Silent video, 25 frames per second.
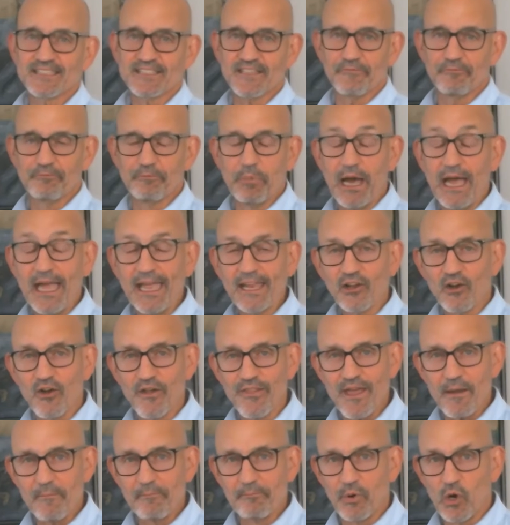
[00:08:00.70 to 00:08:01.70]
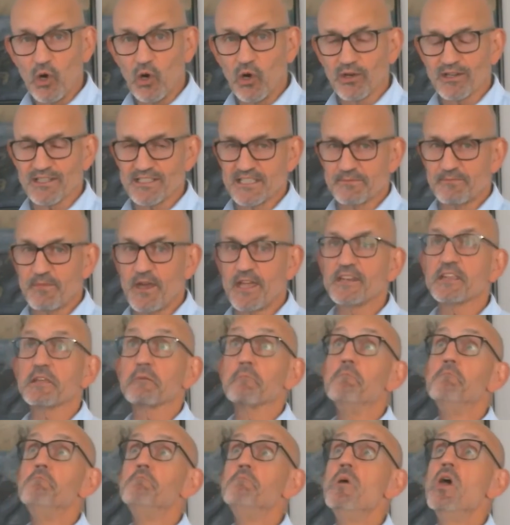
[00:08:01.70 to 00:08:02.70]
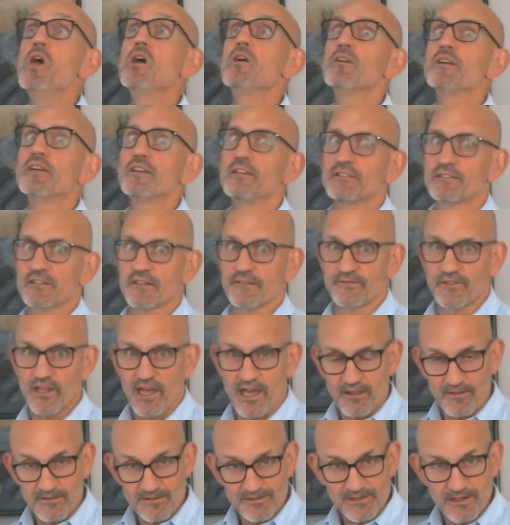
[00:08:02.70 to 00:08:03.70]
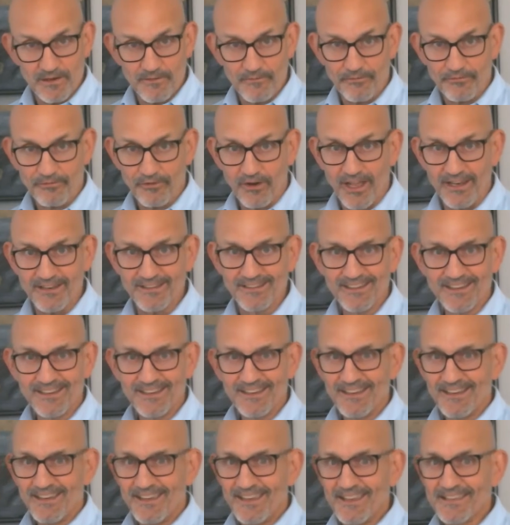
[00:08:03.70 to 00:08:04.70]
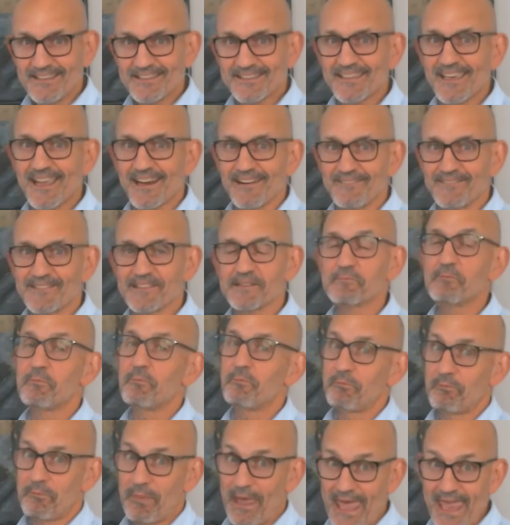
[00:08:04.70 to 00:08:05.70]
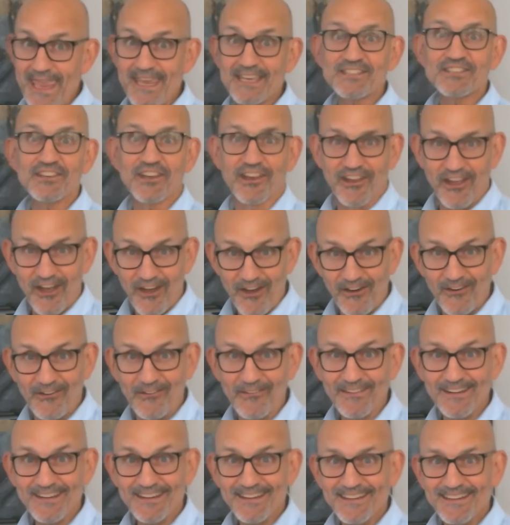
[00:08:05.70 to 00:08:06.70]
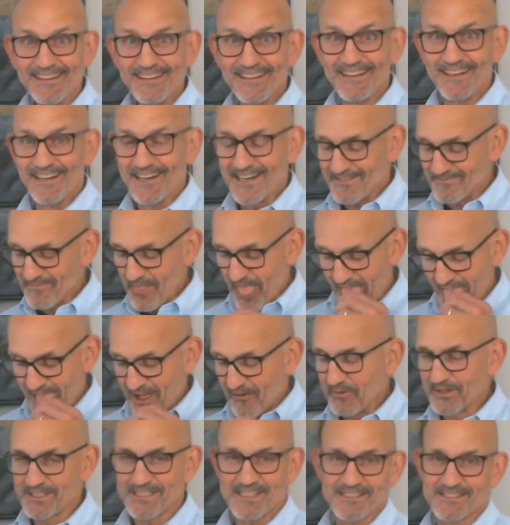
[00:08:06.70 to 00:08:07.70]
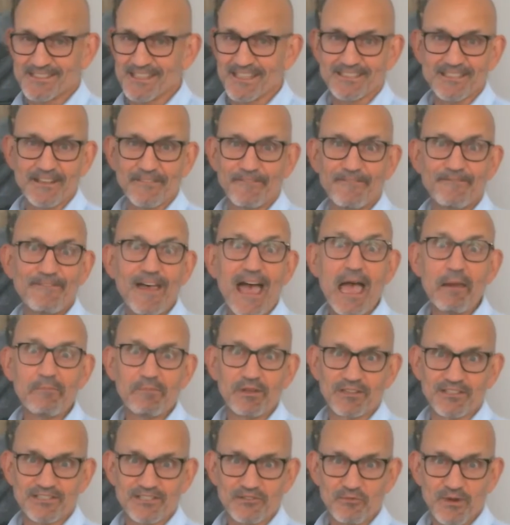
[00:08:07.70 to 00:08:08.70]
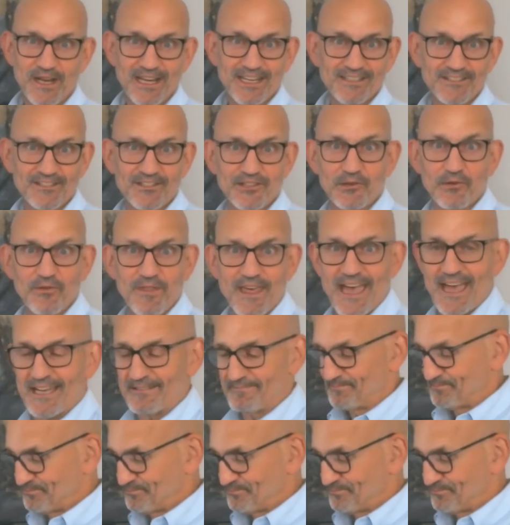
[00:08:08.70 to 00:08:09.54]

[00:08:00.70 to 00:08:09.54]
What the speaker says: of buying all that bulk and spending millions of dollars up front instead of just pay as you go, which is just a fabulous way to do that.